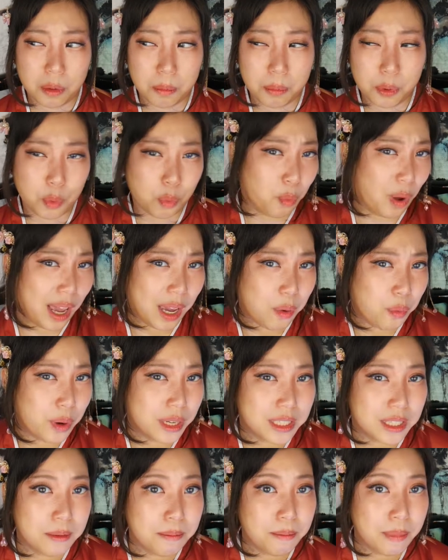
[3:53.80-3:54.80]
But why
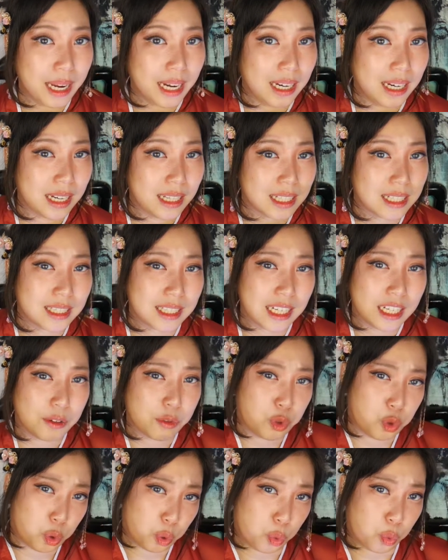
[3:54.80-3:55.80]
was it made in the state
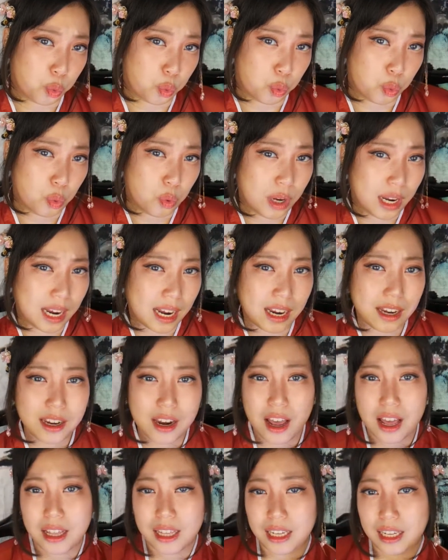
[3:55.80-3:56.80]
of Chu and
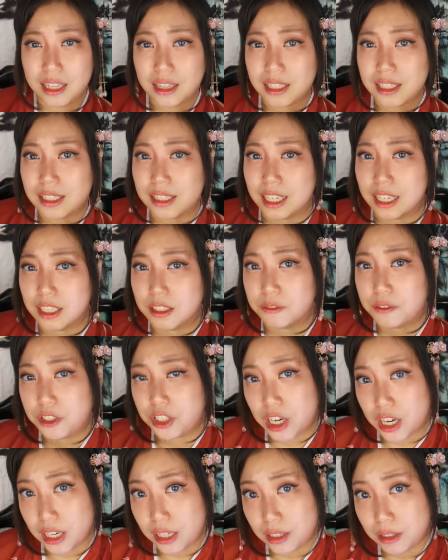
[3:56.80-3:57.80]
not in the state of
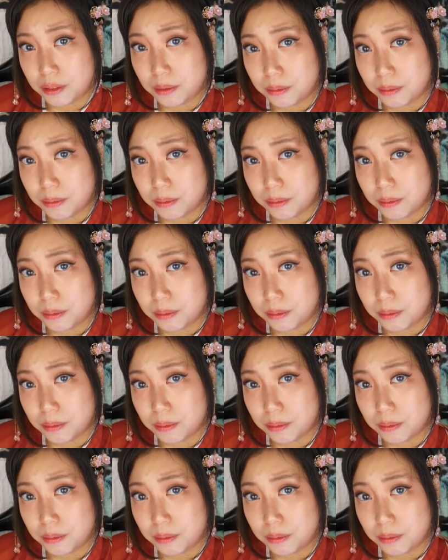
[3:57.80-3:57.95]
Zeng?